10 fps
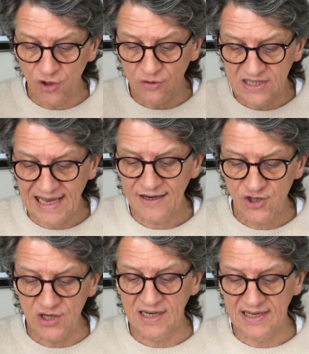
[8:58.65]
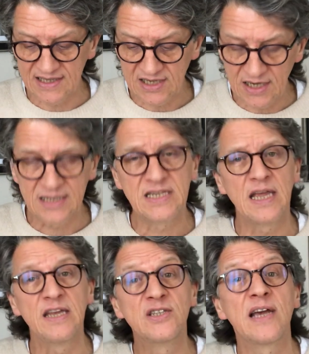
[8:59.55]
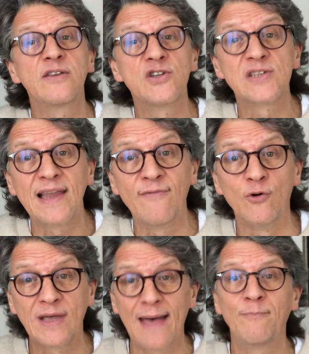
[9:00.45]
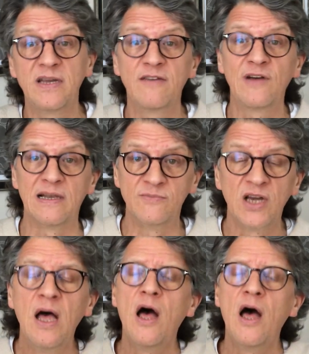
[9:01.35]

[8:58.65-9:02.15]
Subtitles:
Your intelligence level can be developed.